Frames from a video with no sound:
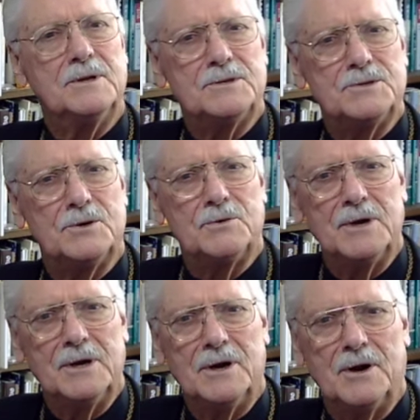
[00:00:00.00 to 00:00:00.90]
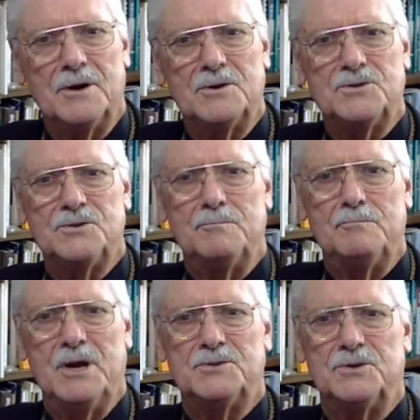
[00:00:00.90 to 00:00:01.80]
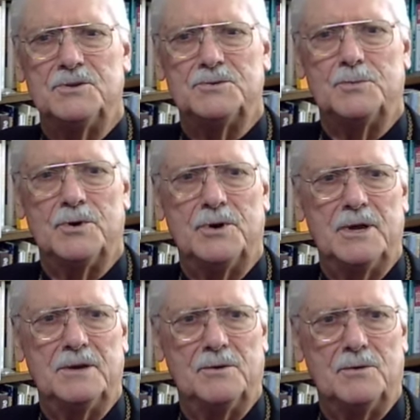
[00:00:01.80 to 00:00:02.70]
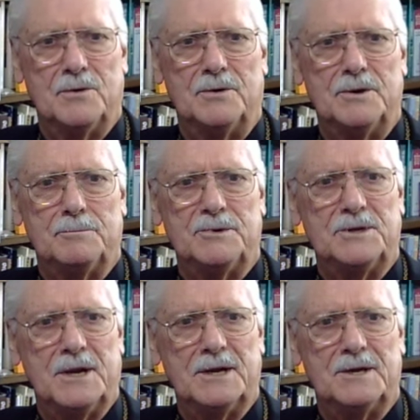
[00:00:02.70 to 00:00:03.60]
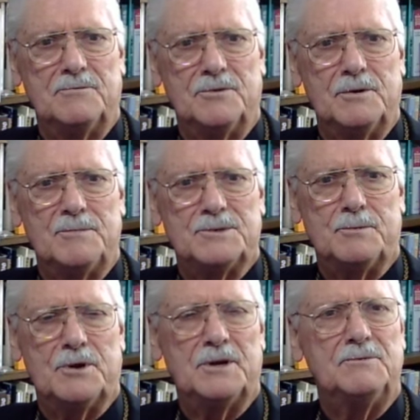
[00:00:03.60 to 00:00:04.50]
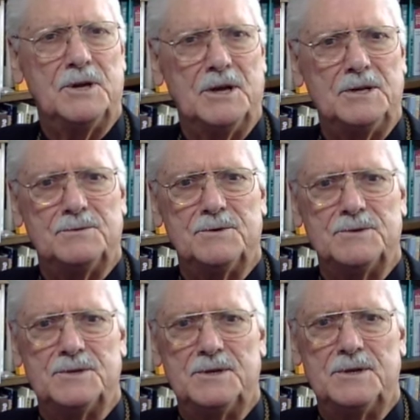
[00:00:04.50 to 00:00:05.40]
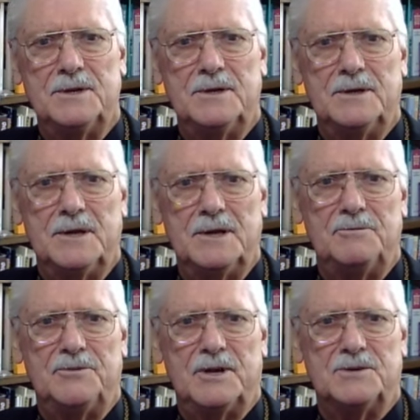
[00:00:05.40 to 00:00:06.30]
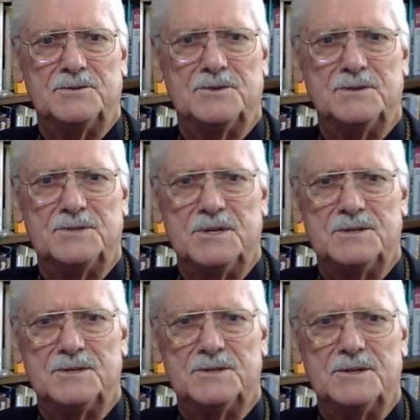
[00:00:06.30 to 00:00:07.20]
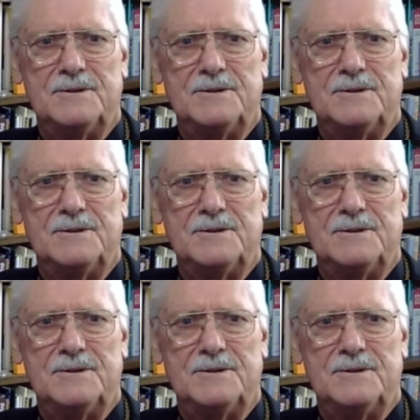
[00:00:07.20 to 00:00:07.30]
so harsh measures were in order to protect it from the spread of dangerous and infectious diseases.